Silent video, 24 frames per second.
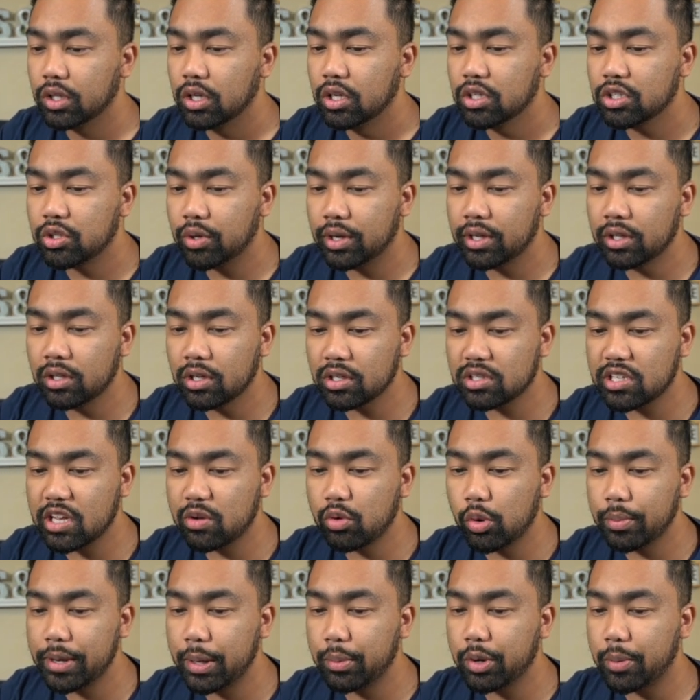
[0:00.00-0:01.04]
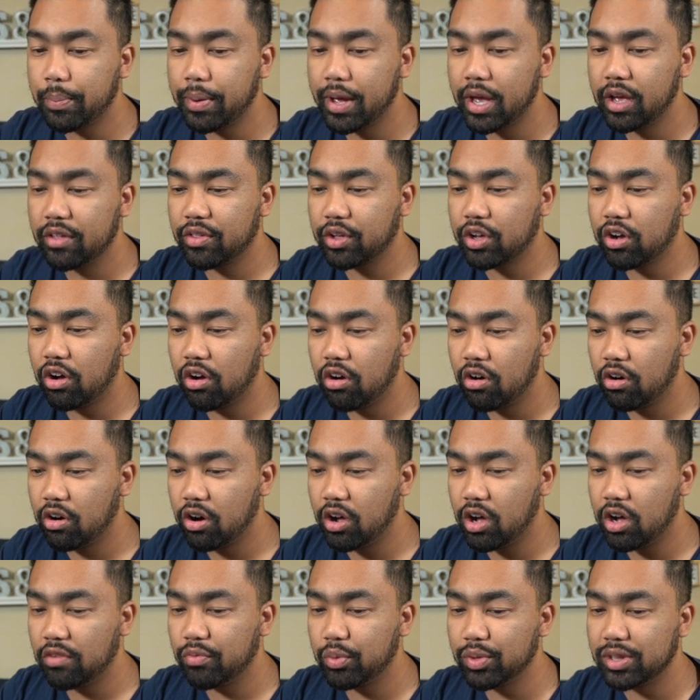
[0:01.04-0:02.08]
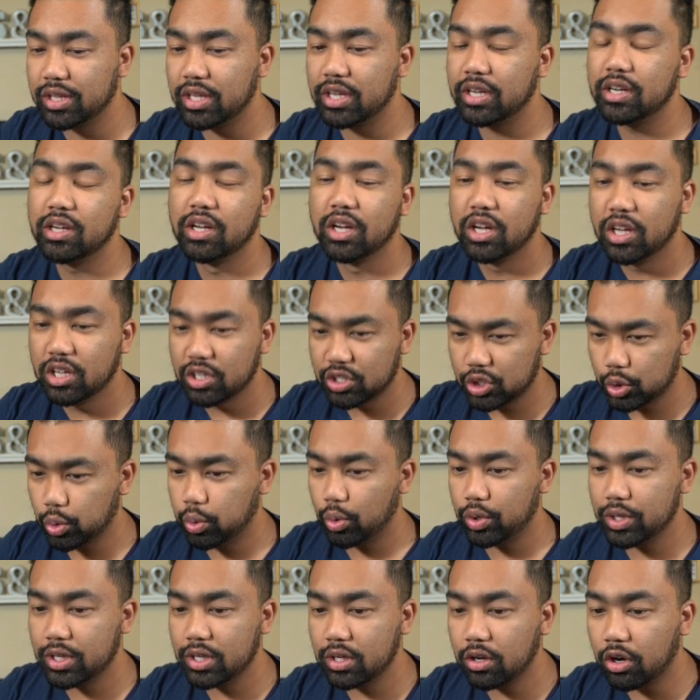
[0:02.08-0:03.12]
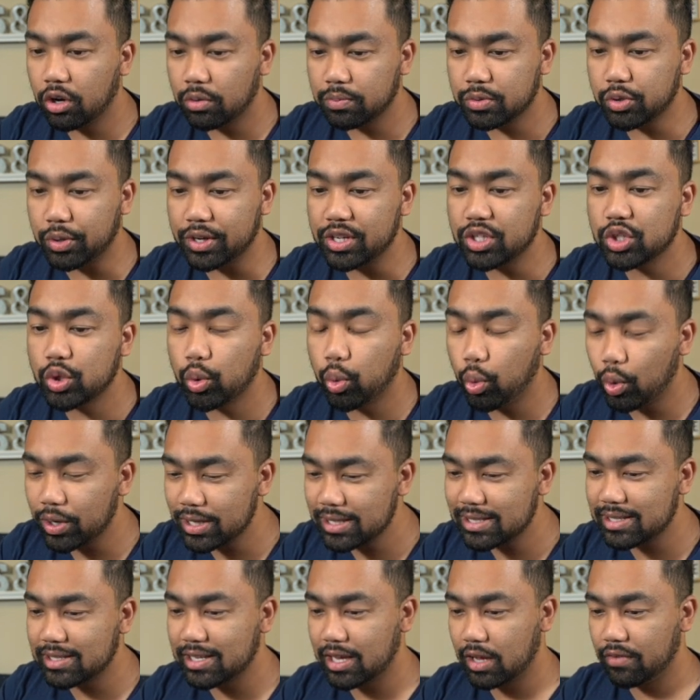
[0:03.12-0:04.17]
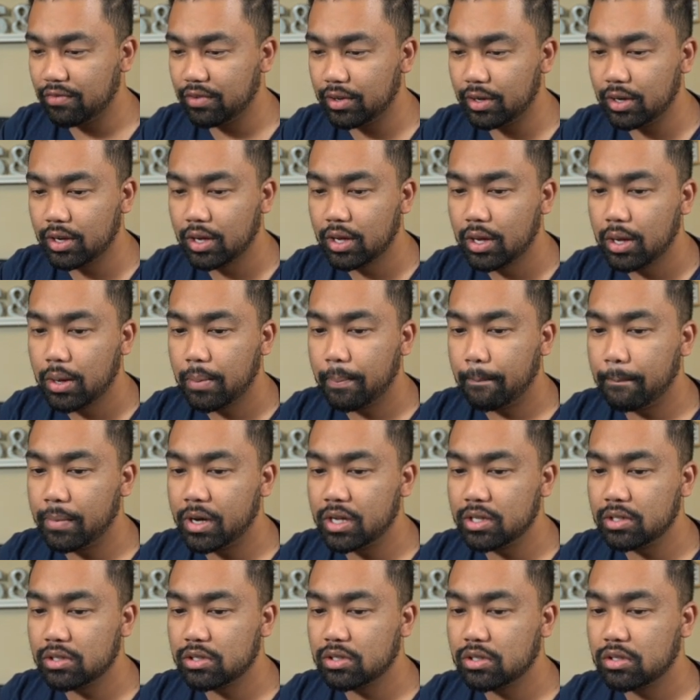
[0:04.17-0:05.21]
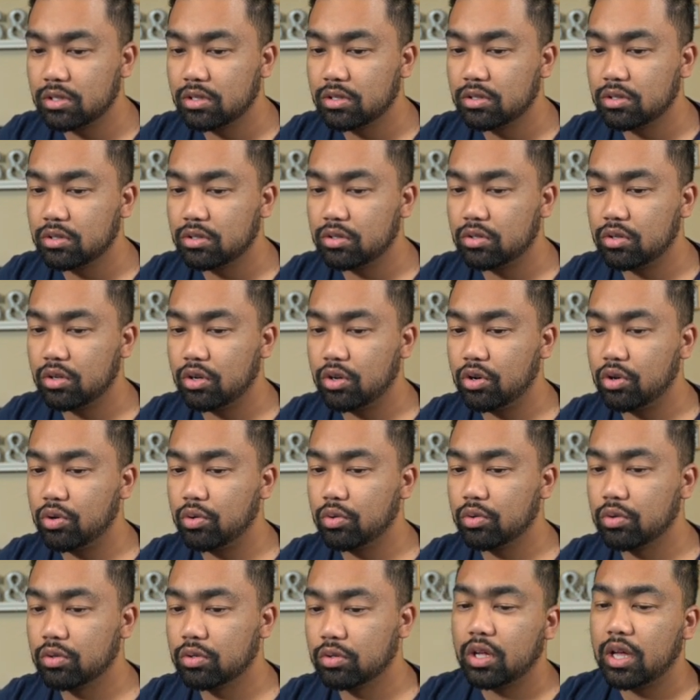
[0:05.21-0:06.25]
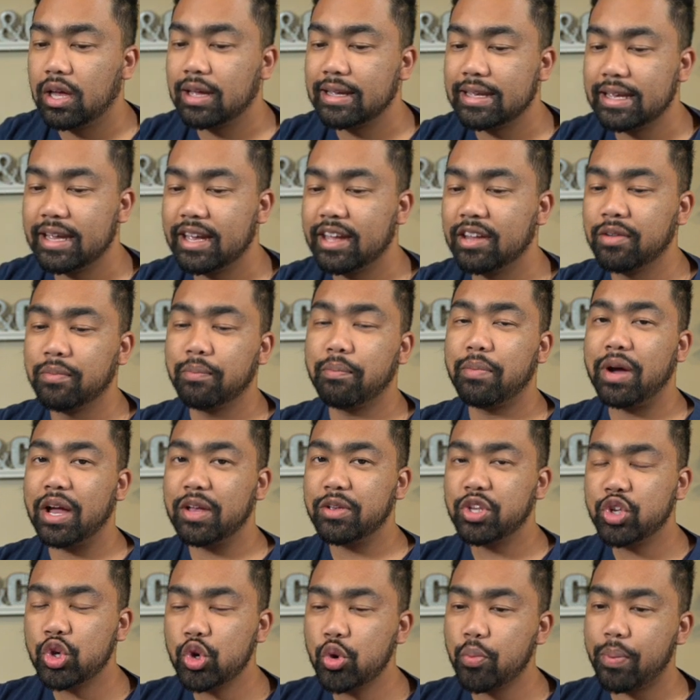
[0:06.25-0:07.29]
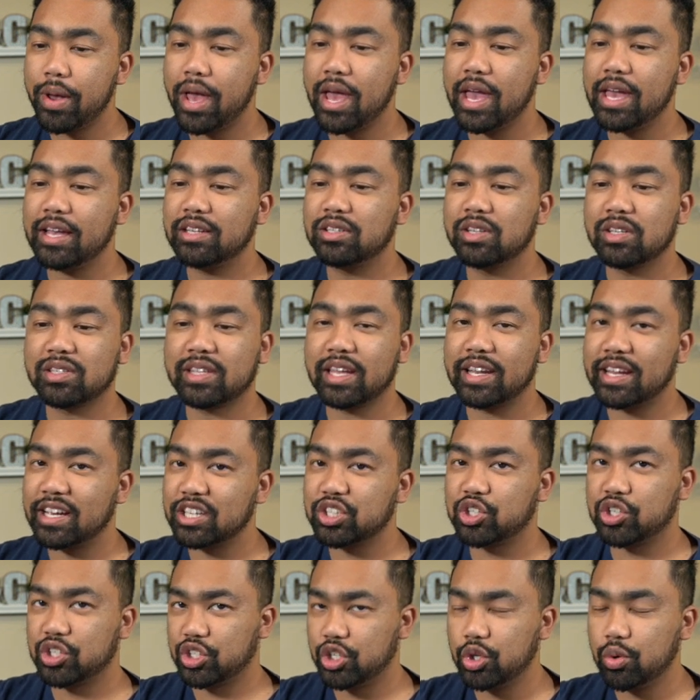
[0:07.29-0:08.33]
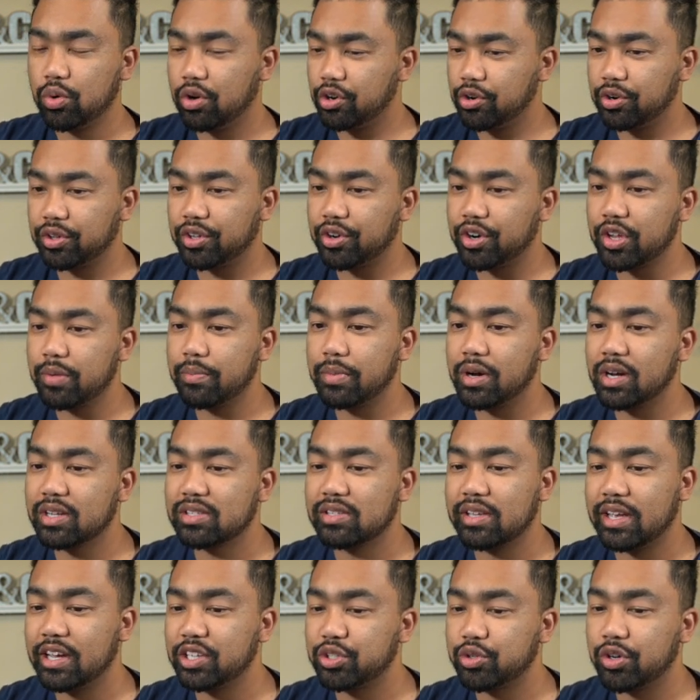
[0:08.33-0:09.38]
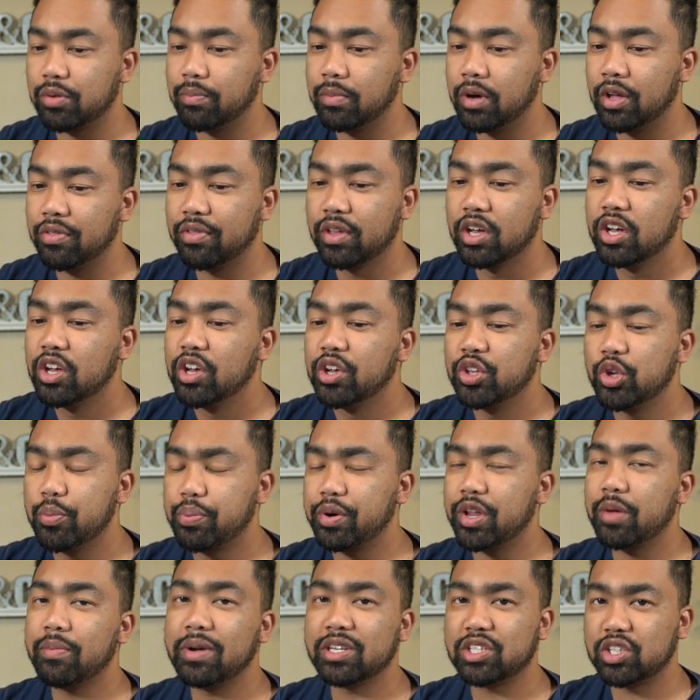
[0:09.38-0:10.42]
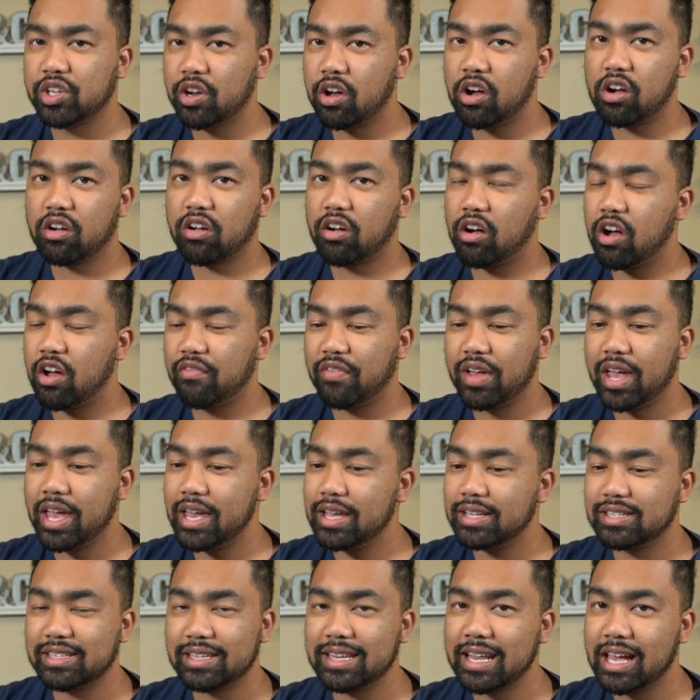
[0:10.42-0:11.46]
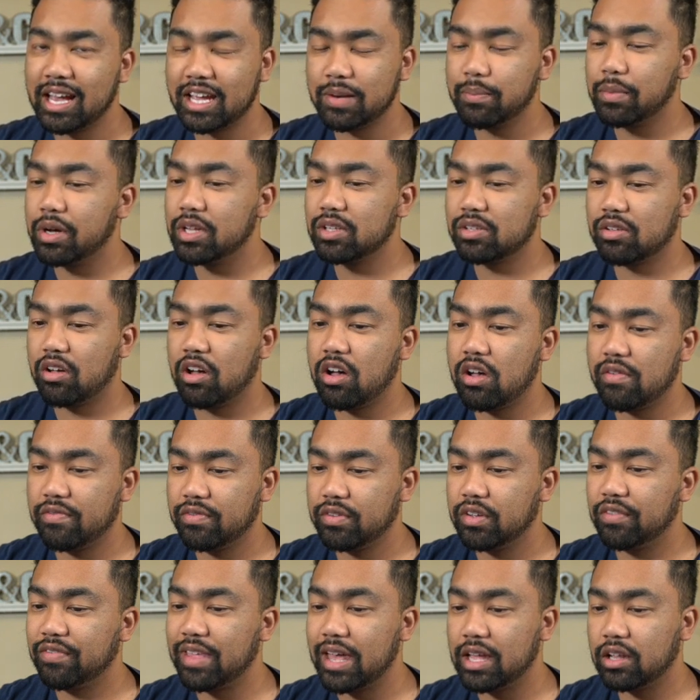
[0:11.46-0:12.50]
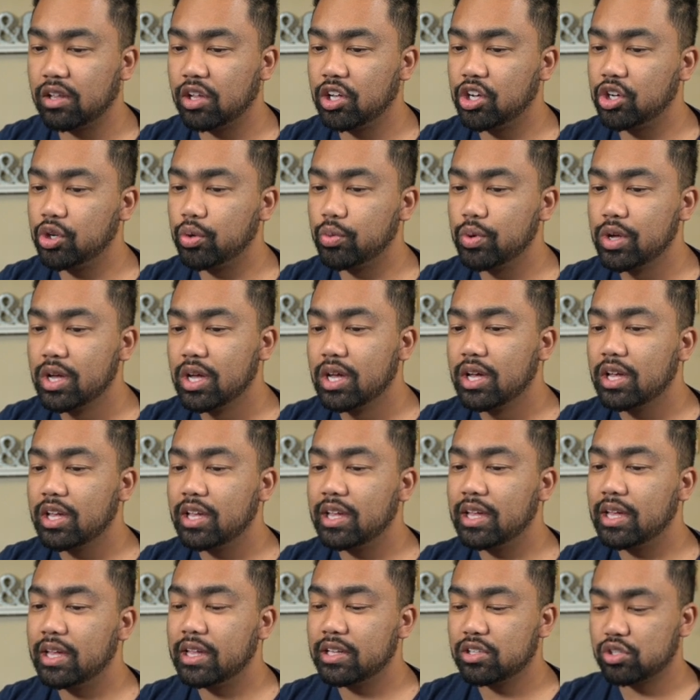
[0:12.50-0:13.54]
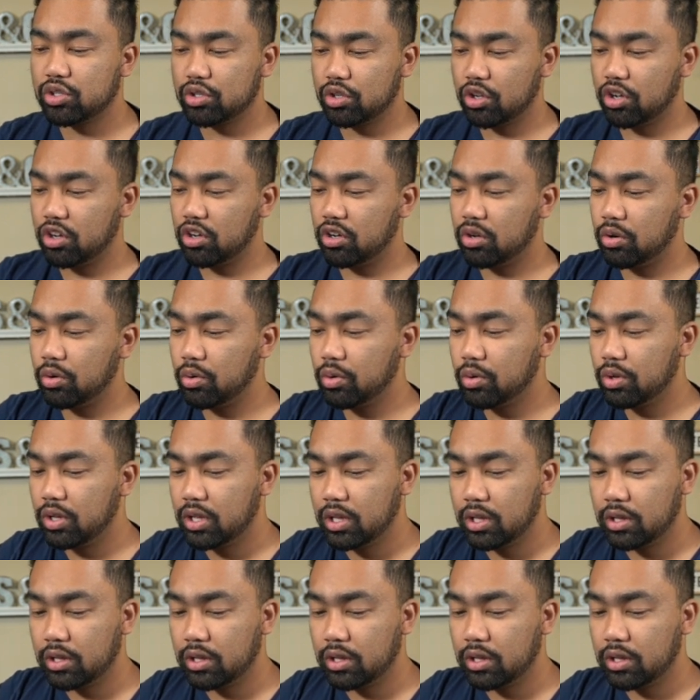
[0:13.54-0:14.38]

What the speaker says: we'll be able to pay the car off within 27 months. So again, by you paying just that extra $230 extra a month, you pretty much knock off 8 to 9 months off of that loan. And so